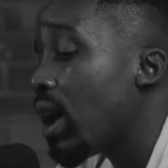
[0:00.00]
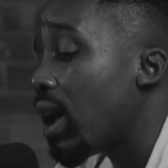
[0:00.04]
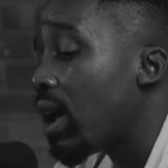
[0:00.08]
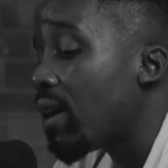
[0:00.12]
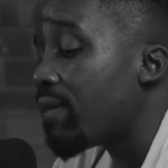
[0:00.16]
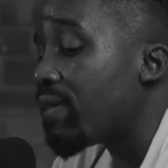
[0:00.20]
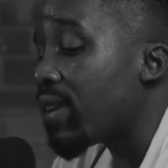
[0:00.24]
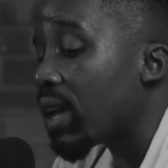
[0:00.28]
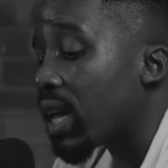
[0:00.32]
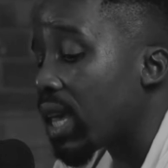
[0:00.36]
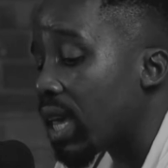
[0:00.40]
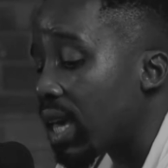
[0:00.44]

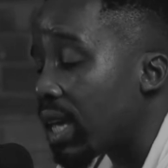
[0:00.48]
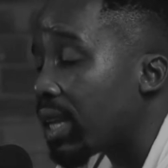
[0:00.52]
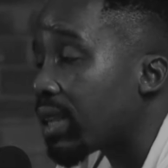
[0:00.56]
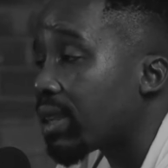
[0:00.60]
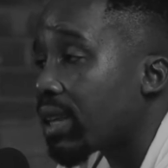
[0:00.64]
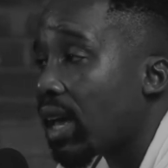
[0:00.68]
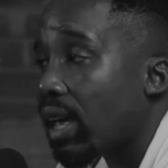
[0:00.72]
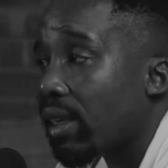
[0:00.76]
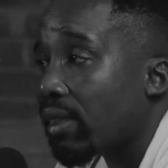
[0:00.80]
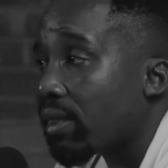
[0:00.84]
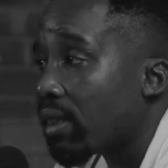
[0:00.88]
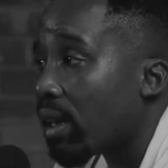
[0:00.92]
If a kid
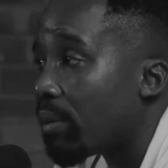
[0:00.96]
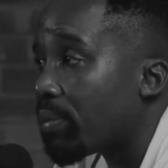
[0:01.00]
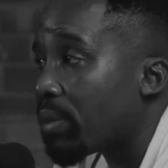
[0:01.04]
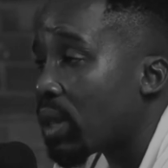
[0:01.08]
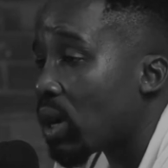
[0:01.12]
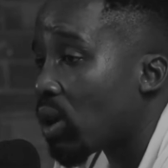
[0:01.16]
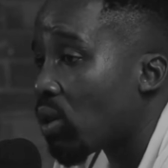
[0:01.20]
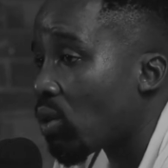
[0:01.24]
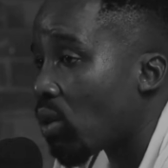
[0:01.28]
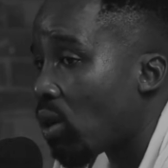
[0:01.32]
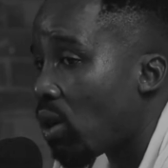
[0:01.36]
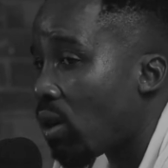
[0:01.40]
does
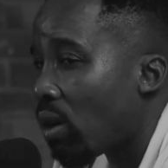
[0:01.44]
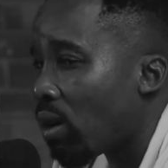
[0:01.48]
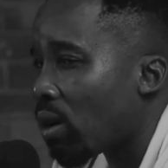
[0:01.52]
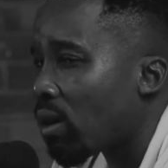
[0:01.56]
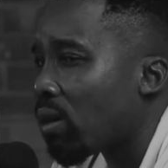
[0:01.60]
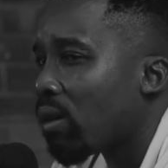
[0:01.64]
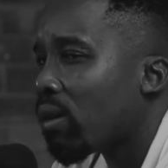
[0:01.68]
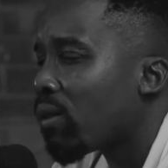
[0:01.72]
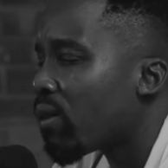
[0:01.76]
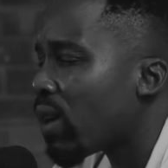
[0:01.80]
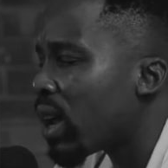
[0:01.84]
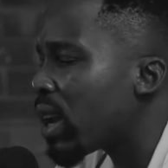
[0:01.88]
something
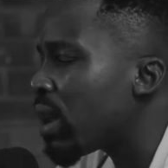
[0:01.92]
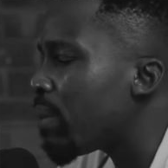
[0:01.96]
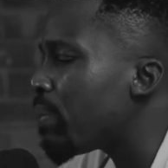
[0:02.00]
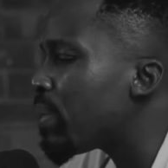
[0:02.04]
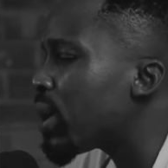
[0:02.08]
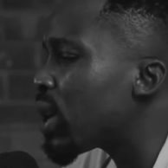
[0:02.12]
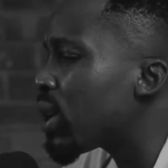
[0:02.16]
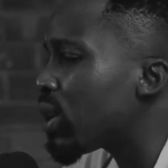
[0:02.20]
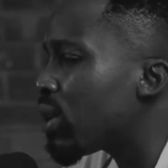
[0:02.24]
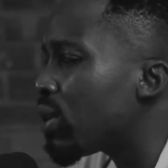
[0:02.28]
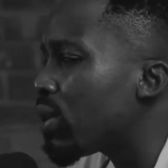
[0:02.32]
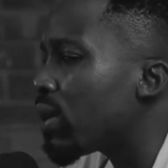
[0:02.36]
wrong, rather
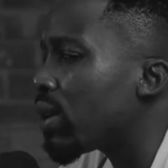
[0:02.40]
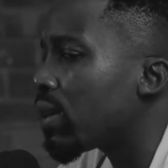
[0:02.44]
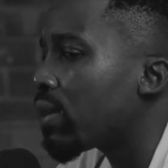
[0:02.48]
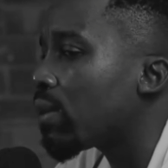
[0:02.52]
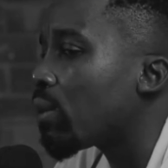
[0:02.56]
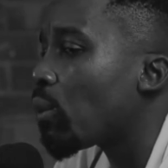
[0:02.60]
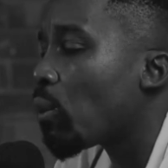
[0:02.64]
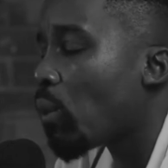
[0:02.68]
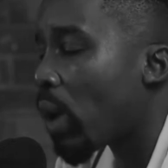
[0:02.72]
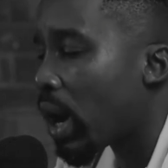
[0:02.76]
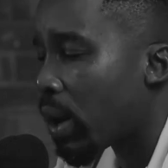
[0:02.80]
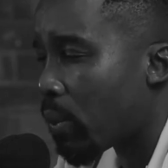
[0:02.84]
be curious.
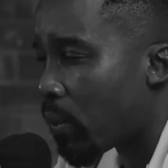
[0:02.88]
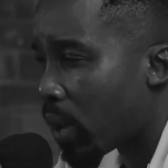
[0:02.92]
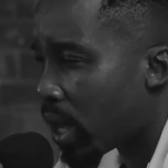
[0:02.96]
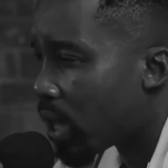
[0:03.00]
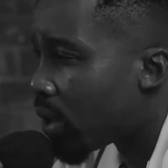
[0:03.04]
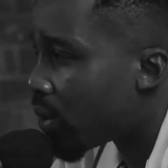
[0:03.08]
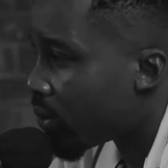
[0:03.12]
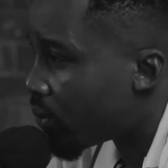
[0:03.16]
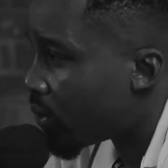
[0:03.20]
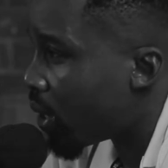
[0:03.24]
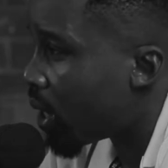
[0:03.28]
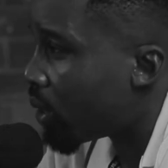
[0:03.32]
What were
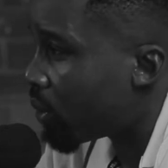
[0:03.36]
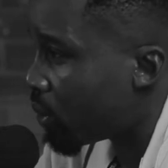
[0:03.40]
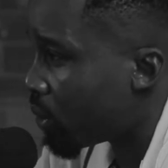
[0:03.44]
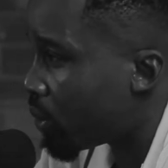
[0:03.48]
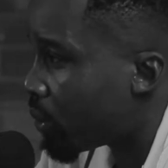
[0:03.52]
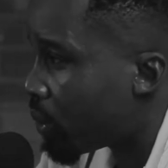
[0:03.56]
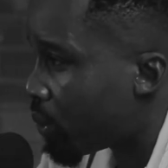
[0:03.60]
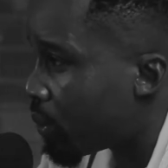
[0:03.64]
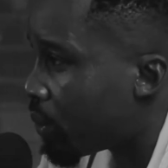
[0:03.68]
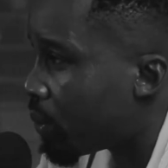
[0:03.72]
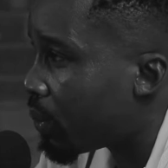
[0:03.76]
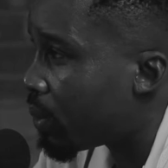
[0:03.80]
you trying to
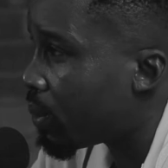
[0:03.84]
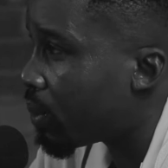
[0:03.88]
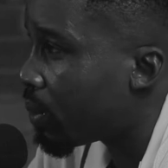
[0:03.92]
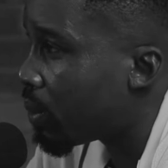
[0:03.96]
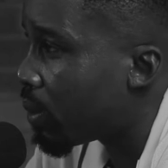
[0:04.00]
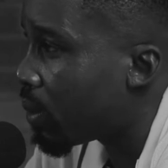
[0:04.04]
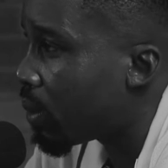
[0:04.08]
do?